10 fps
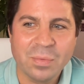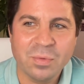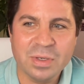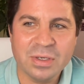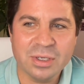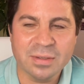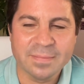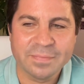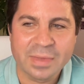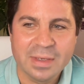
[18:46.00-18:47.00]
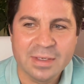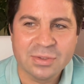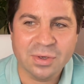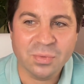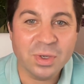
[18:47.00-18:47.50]
would be good.
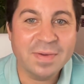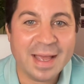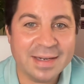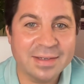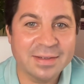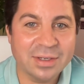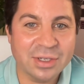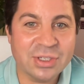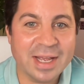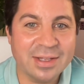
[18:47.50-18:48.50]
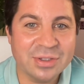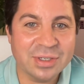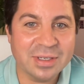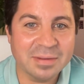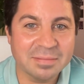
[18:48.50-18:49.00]
So we've had a
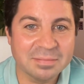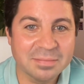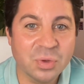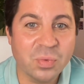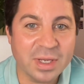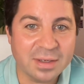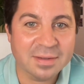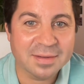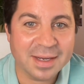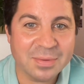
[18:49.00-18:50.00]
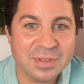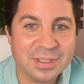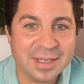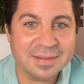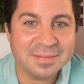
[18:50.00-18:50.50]
challenging week, I would
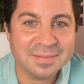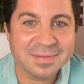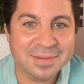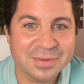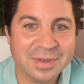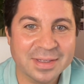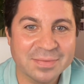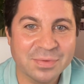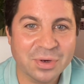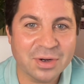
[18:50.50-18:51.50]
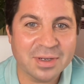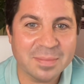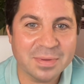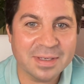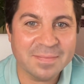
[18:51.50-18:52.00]
say, right, for our
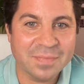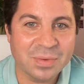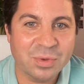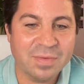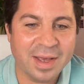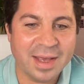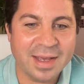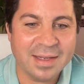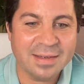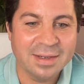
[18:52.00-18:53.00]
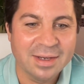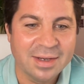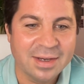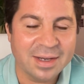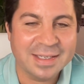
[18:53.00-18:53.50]
company. We've had
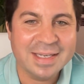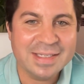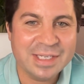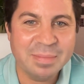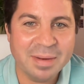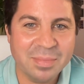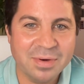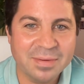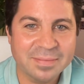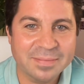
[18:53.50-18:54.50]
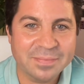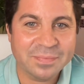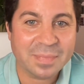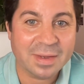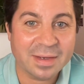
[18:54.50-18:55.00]
a key team member
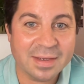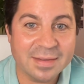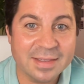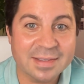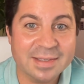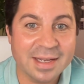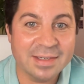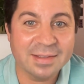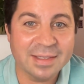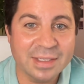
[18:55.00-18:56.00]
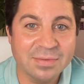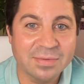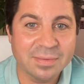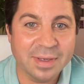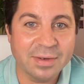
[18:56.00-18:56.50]
that decided to
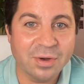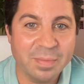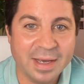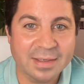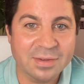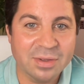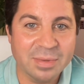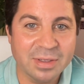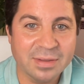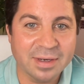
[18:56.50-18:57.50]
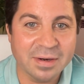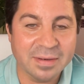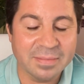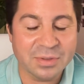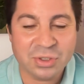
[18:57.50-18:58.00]
leave and go back to the
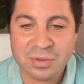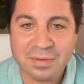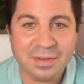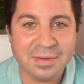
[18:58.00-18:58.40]
military, which,